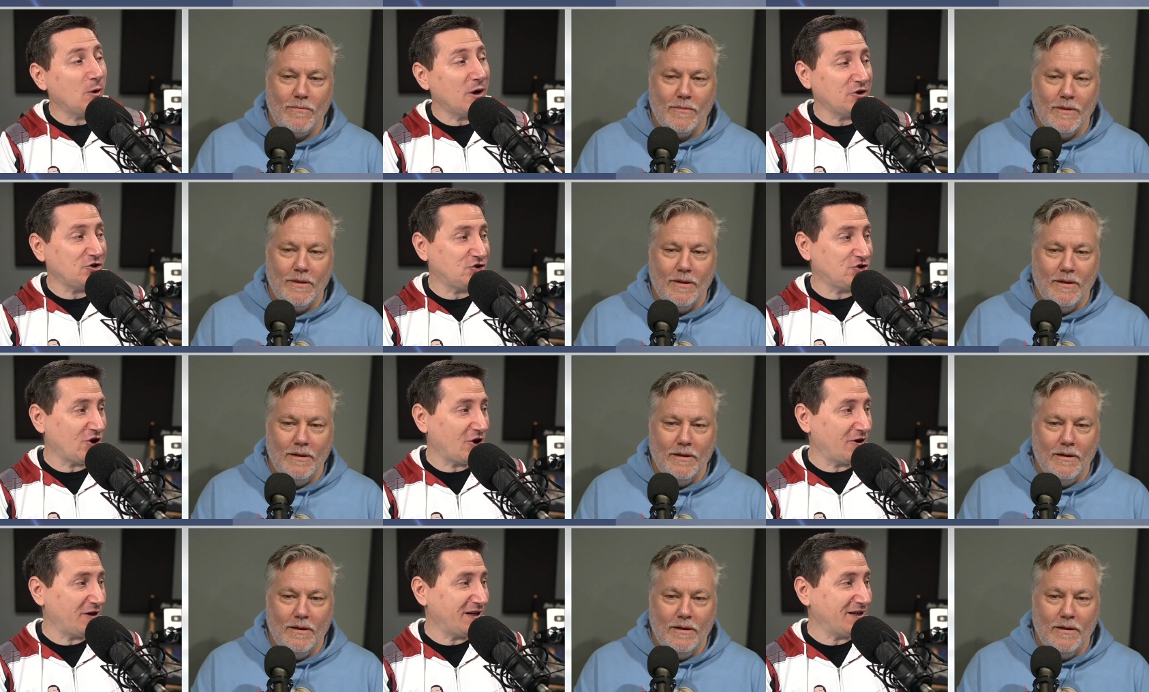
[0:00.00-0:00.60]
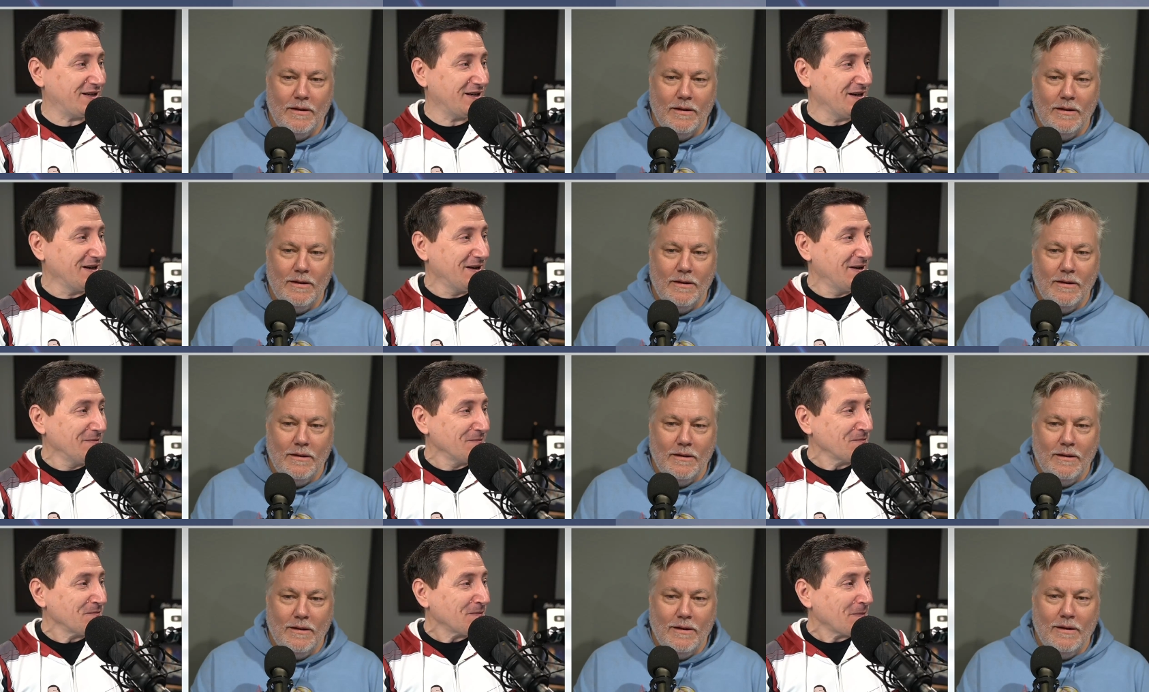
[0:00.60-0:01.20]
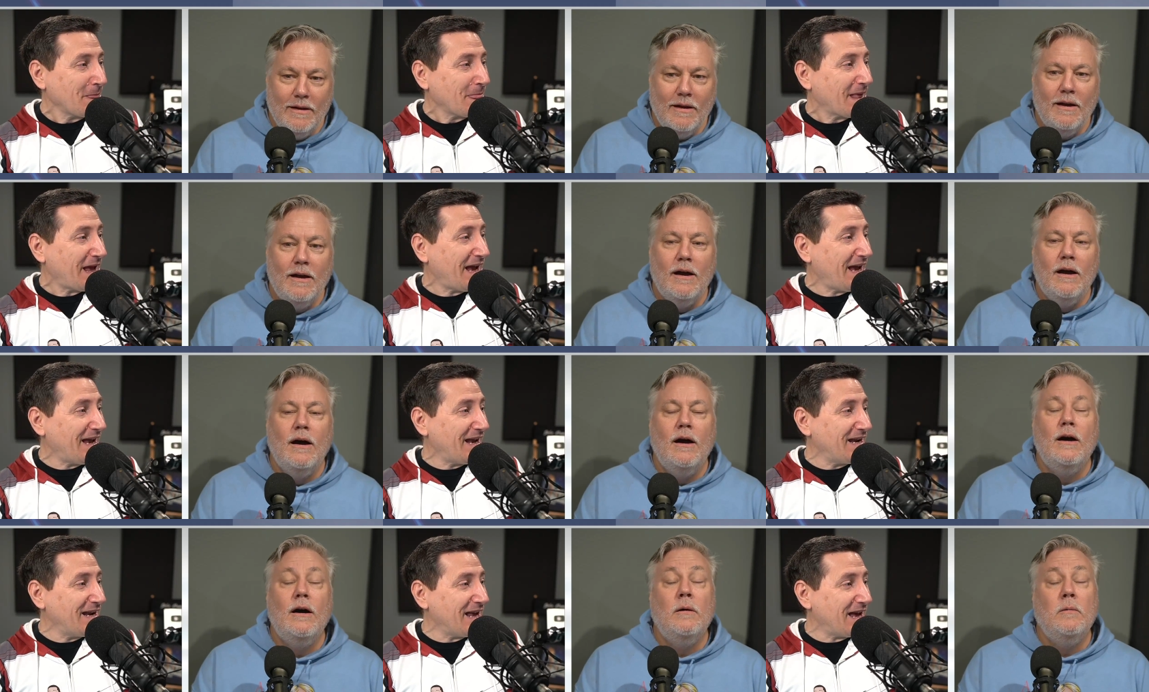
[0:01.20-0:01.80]
Speaker 1: Uncharted
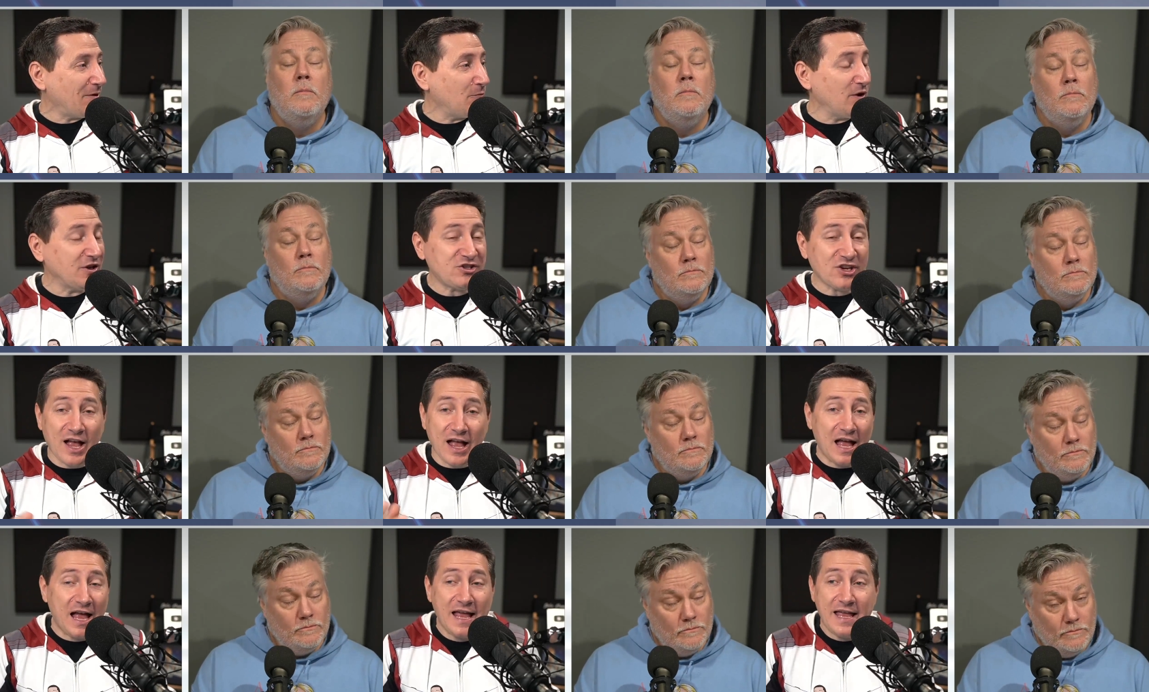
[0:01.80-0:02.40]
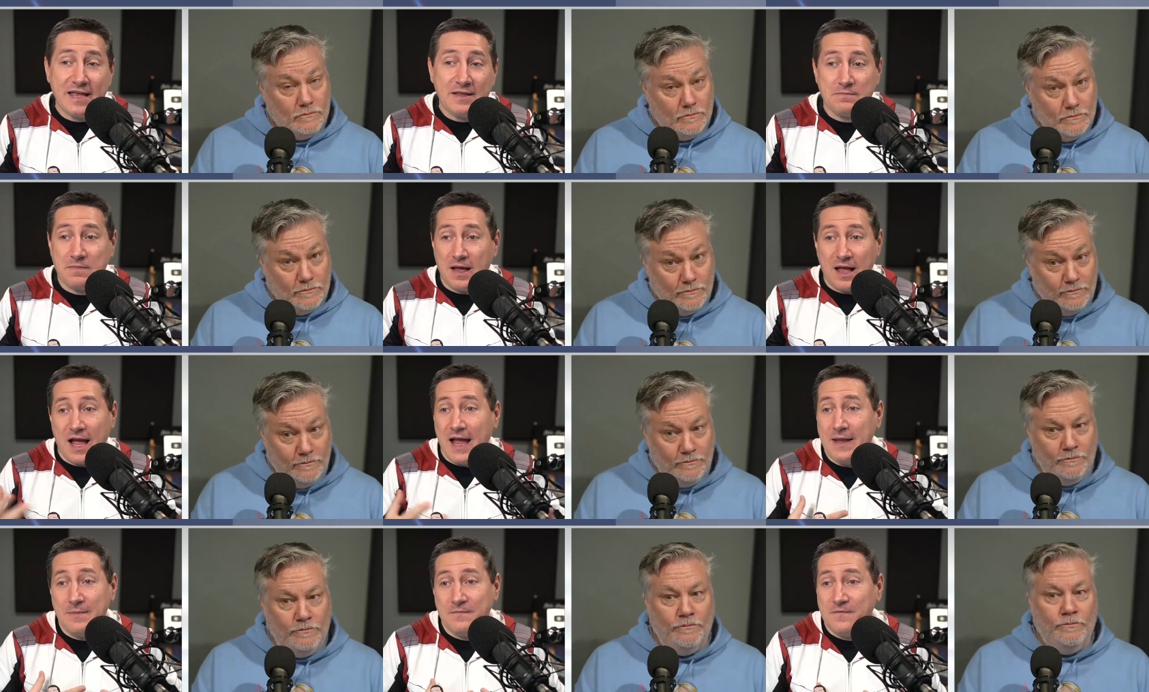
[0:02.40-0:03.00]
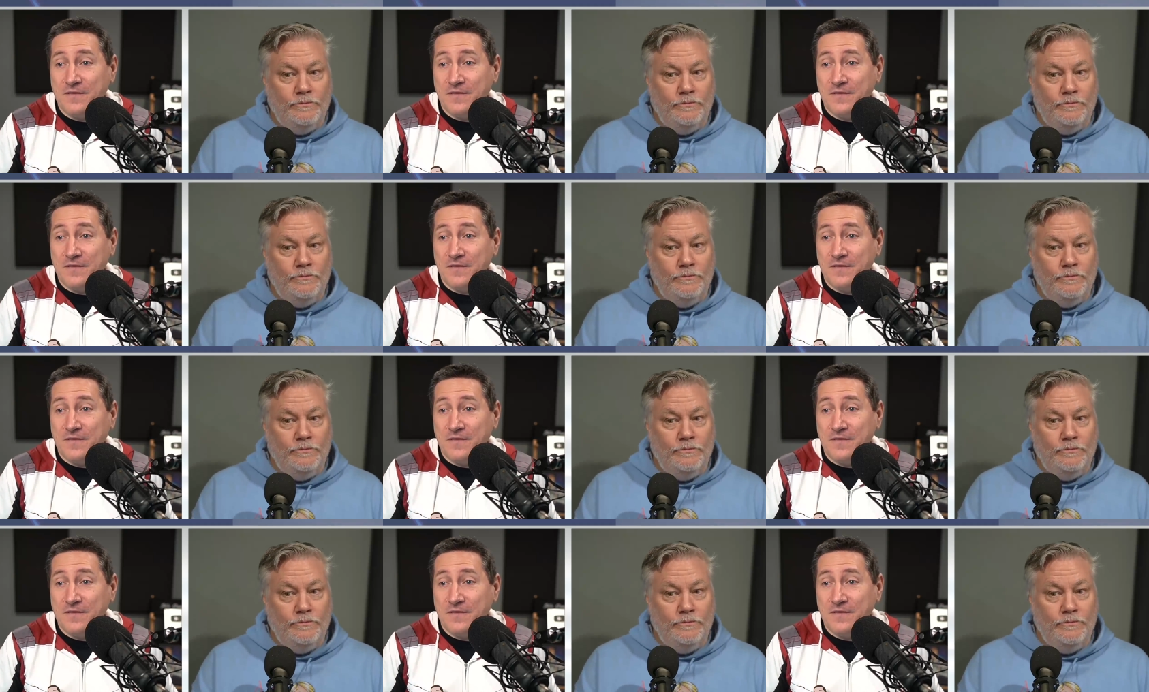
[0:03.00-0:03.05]
and which I I'm